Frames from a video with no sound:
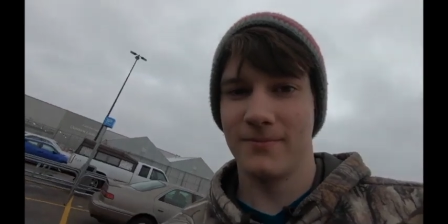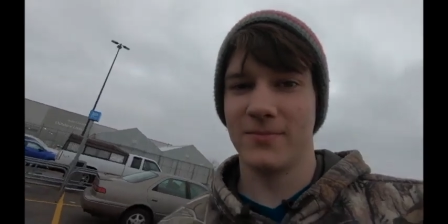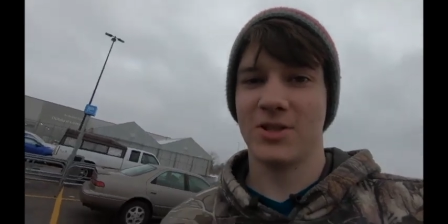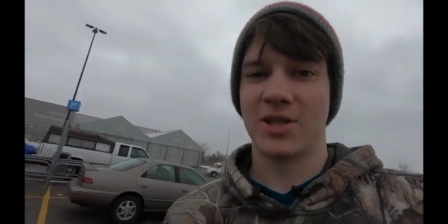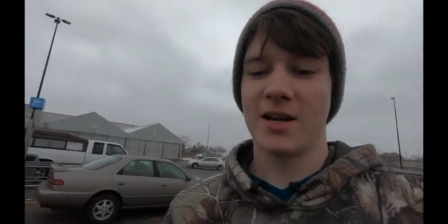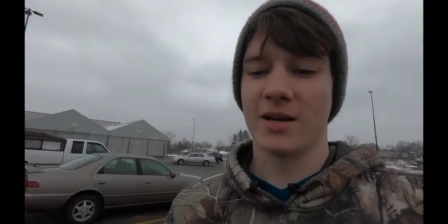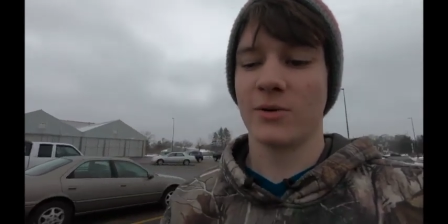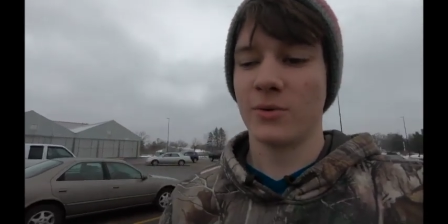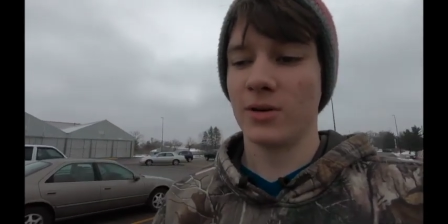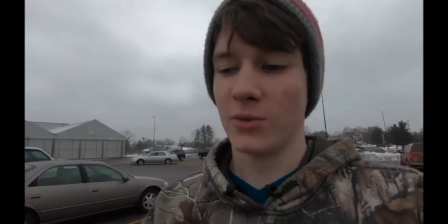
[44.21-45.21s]
just got here
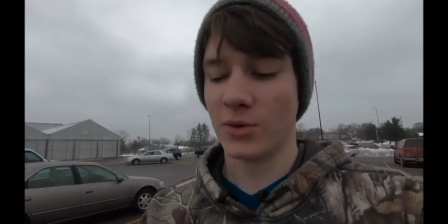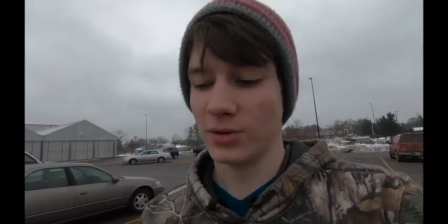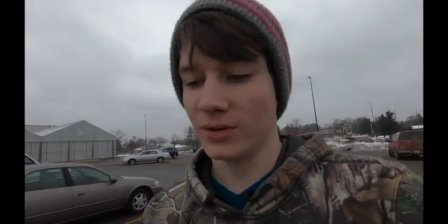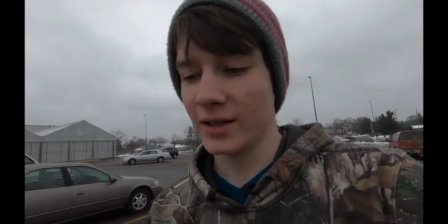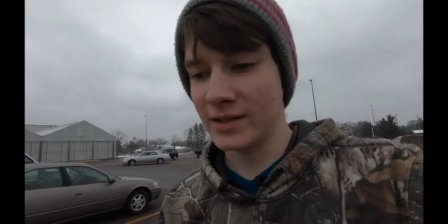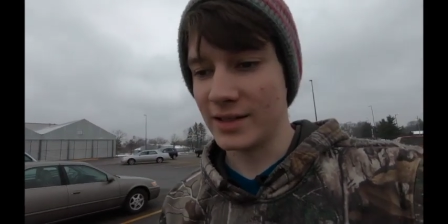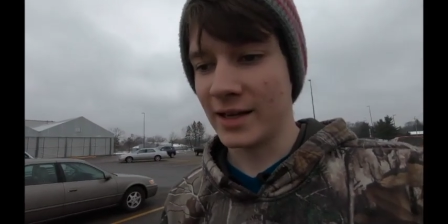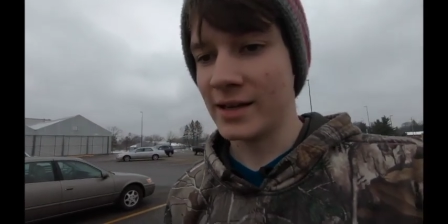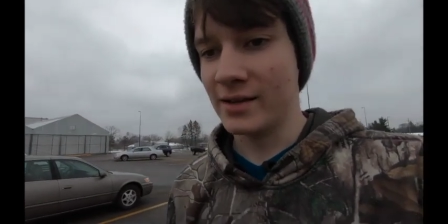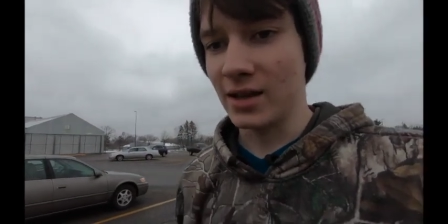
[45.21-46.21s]
at Wally World. That was
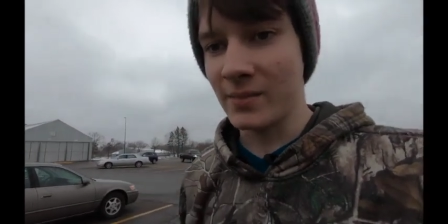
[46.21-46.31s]
that kind of the